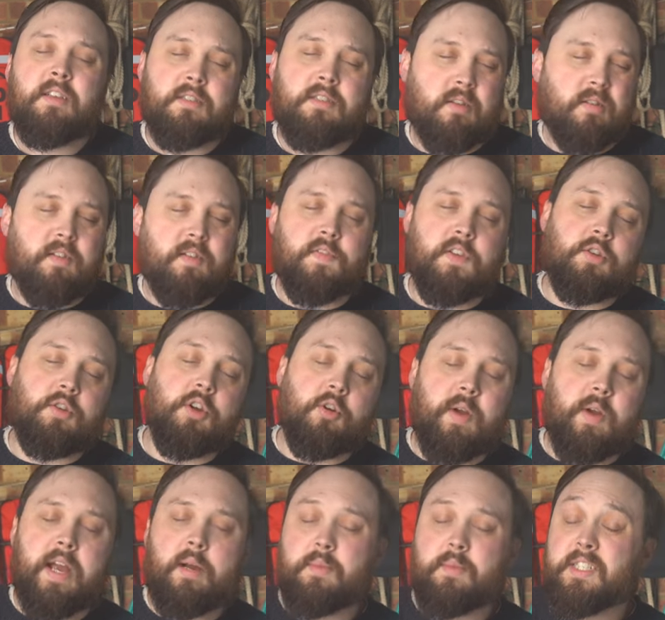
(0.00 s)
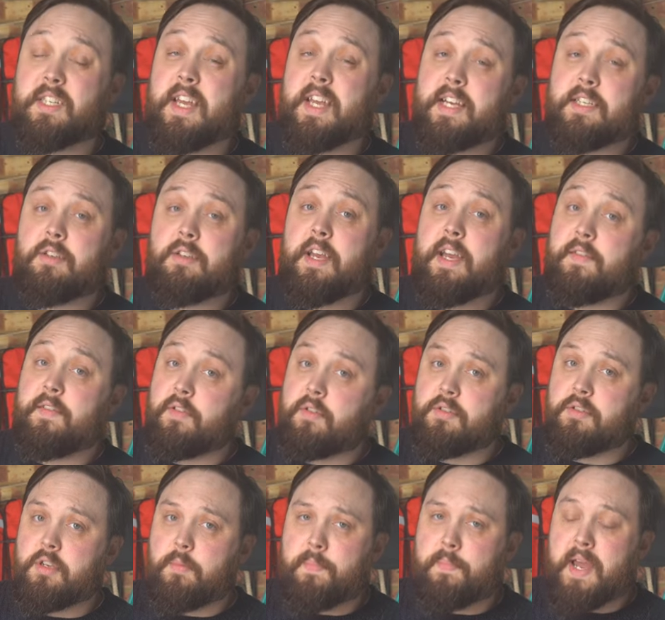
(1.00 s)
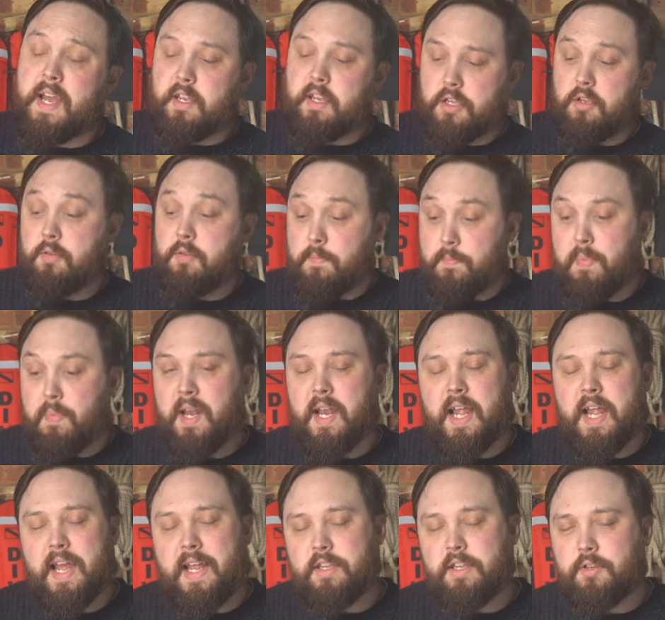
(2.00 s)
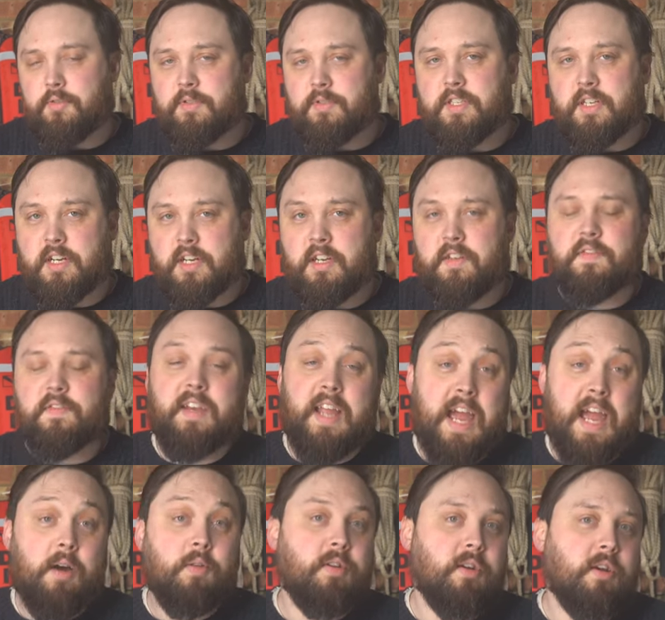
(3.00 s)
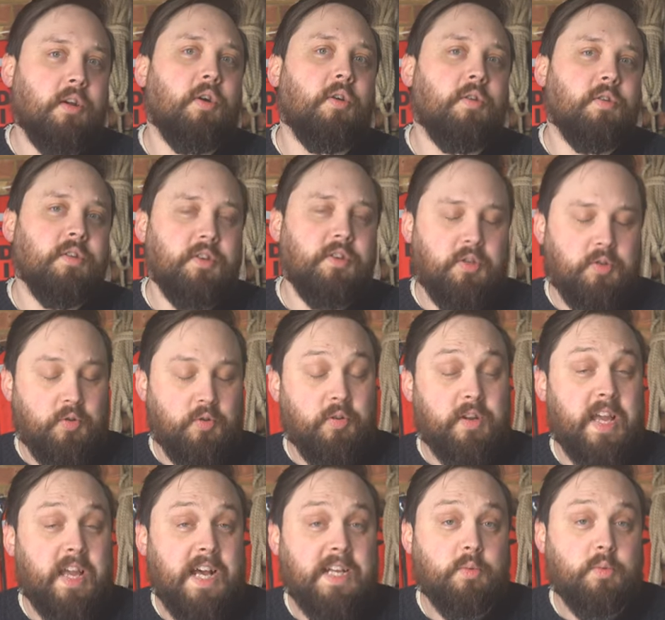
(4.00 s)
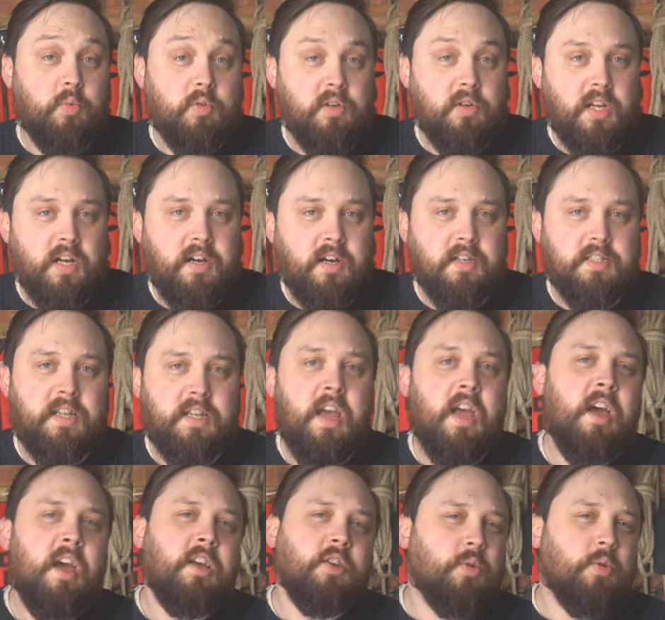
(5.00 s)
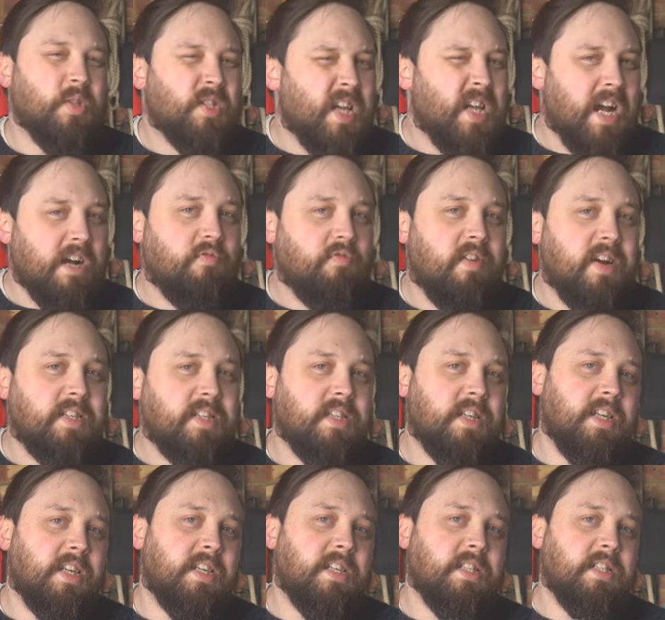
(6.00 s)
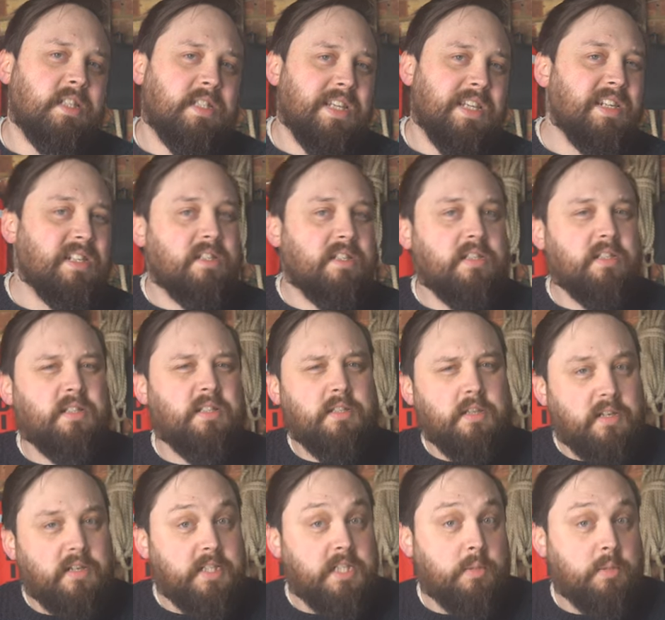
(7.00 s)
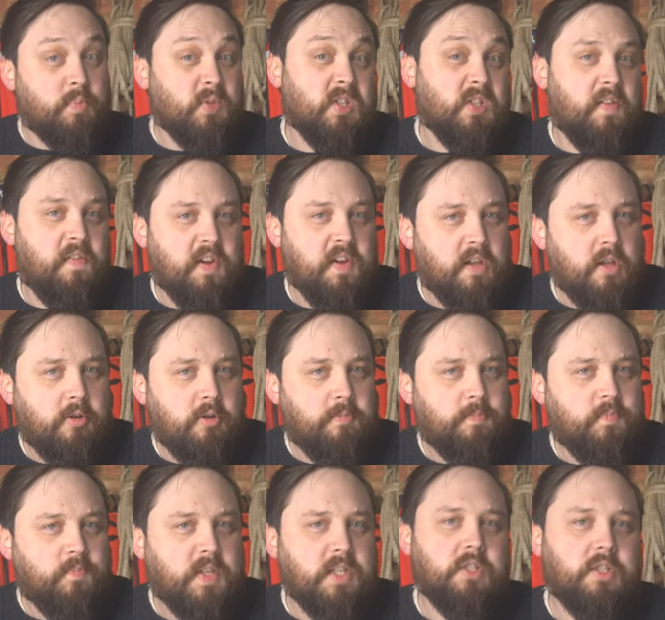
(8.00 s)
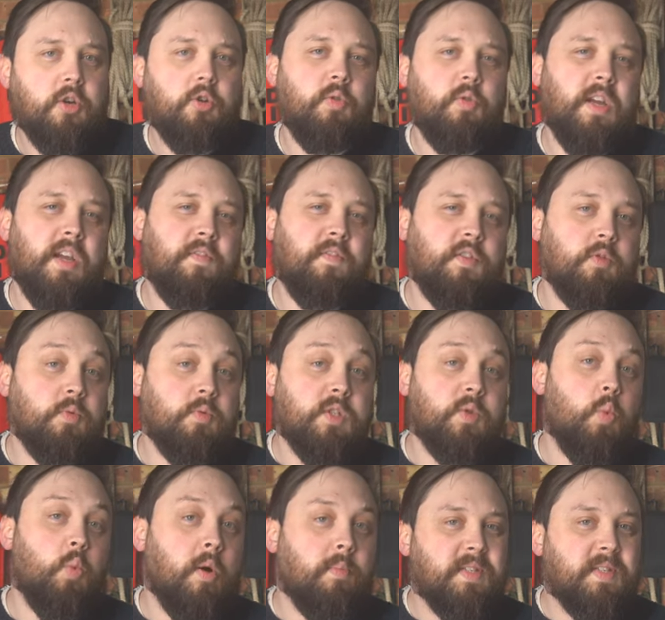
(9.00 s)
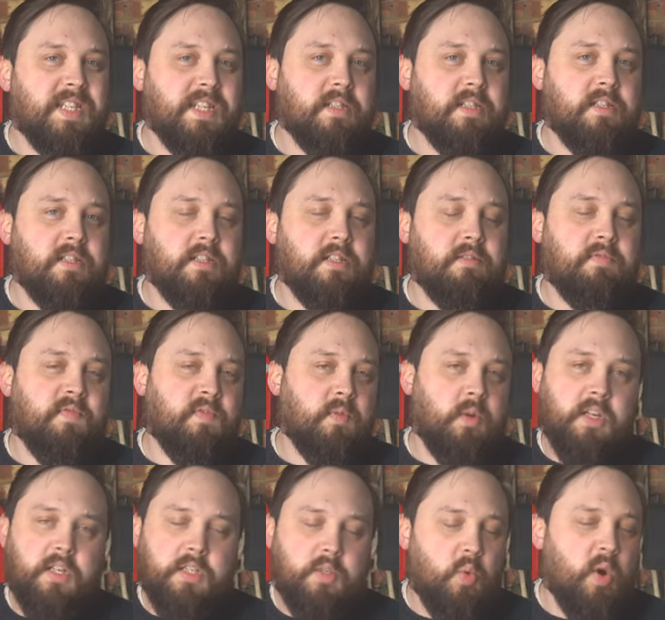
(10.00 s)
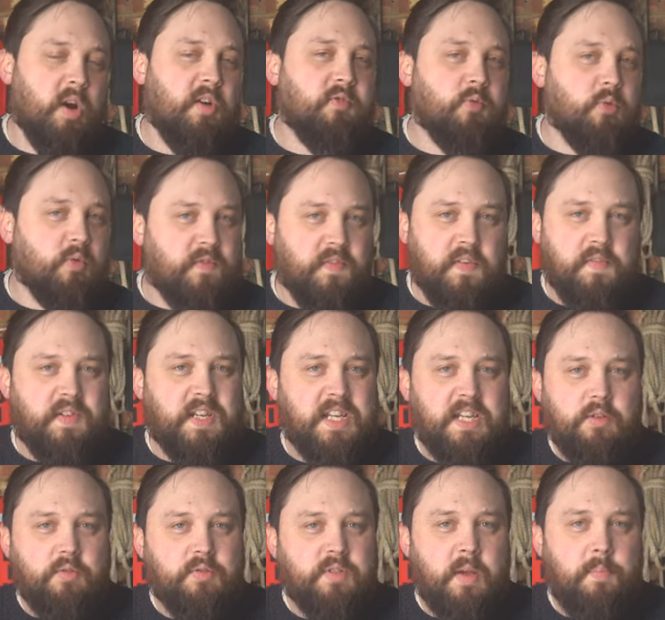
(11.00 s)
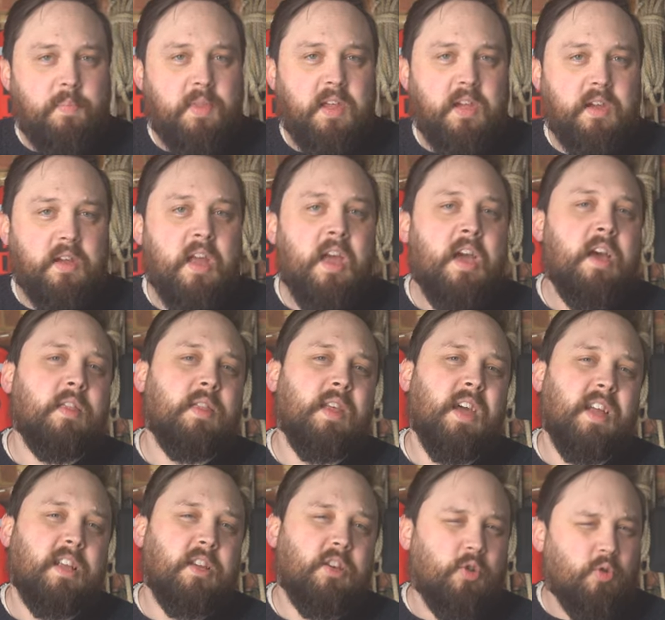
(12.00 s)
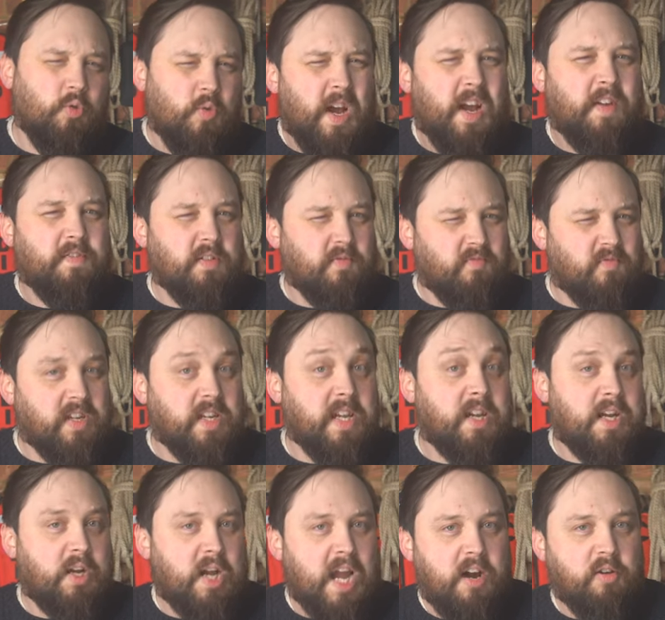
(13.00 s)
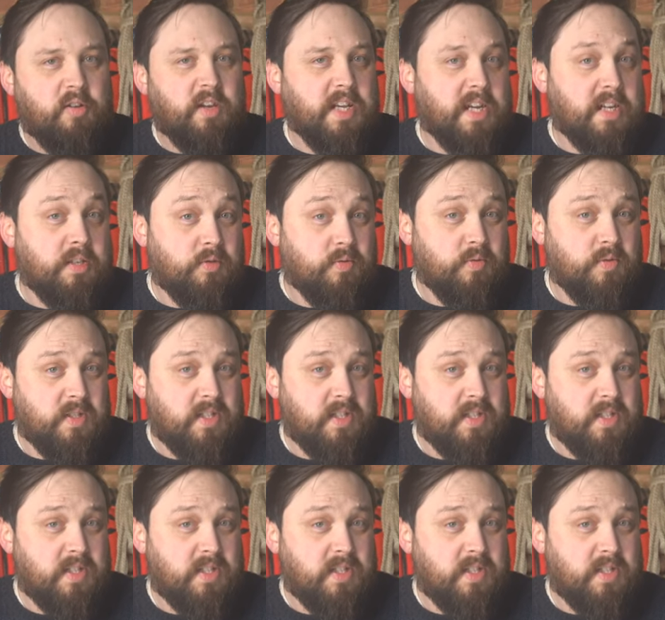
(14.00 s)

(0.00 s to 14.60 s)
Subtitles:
So if you know how much gas you have on your back, you can plan your dive and how long your gas will last. Your sack rate is cylinder size specific though. So if you swap cylinders from like a 12 to a 15 or something, then you'll have to recalculate your